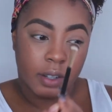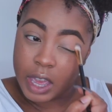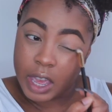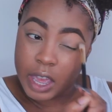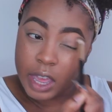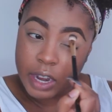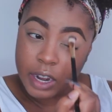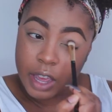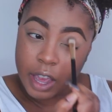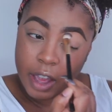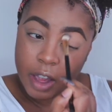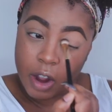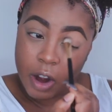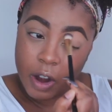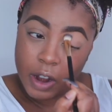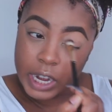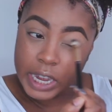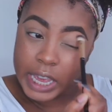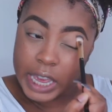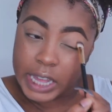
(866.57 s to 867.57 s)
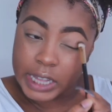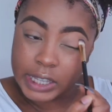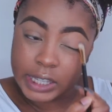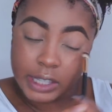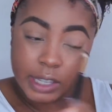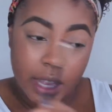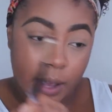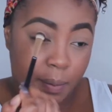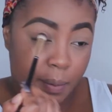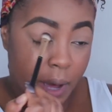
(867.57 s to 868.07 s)
And I already had
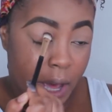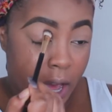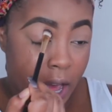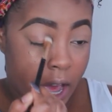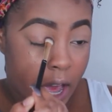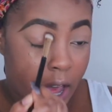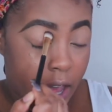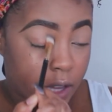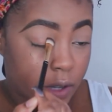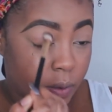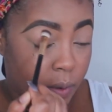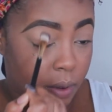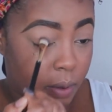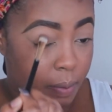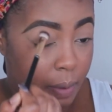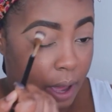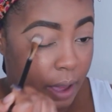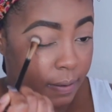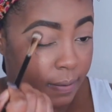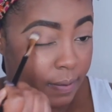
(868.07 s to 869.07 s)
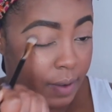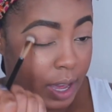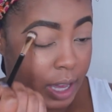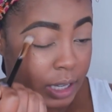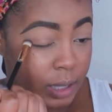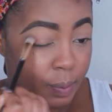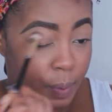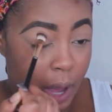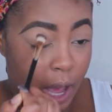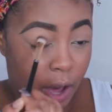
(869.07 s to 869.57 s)
set my eyes with my
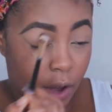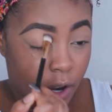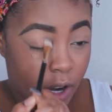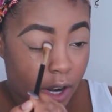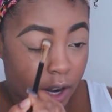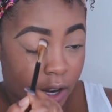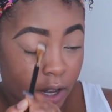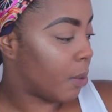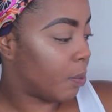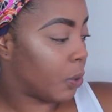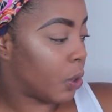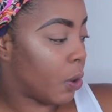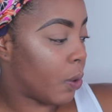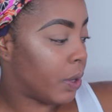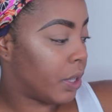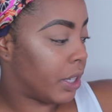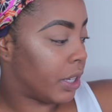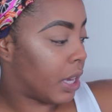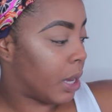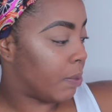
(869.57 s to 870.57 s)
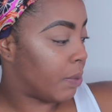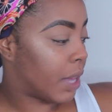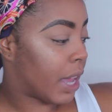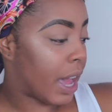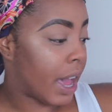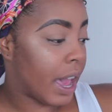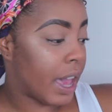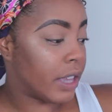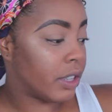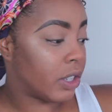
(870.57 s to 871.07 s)
face powder. I'm going to keep the
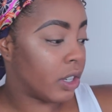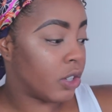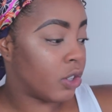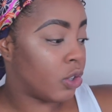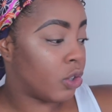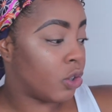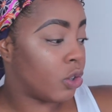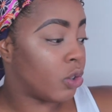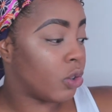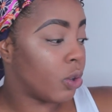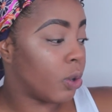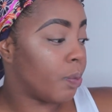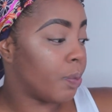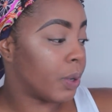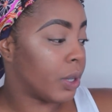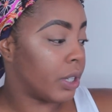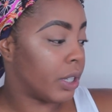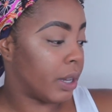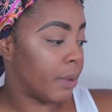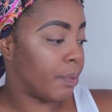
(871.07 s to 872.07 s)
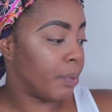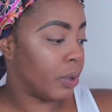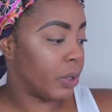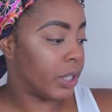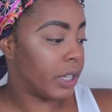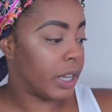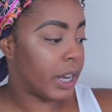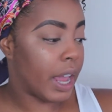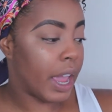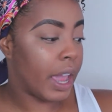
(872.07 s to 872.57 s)
eyes super simple
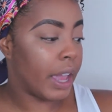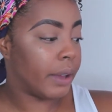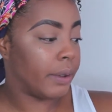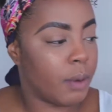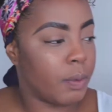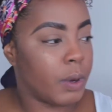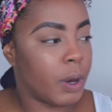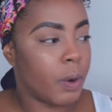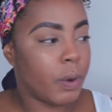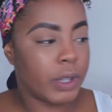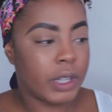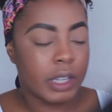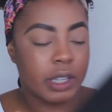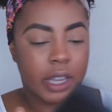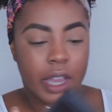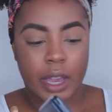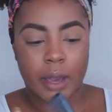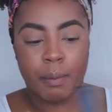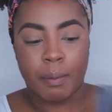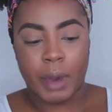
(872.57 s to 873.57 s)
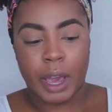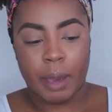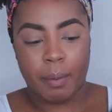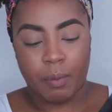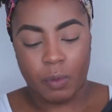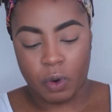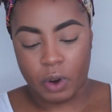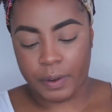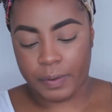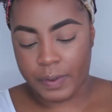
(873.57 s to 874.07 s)
today. I'm going to take my
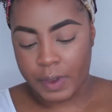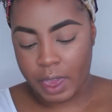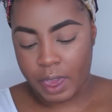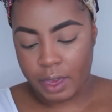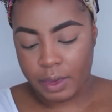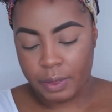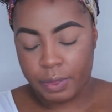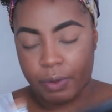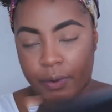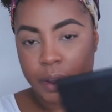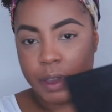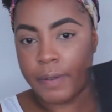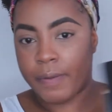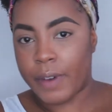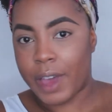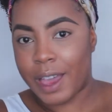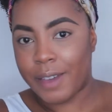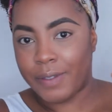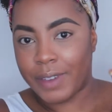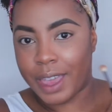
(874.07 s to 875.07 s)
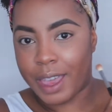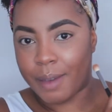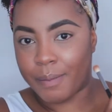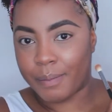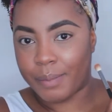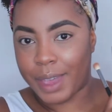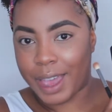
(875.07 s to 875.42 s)
Morphe 35M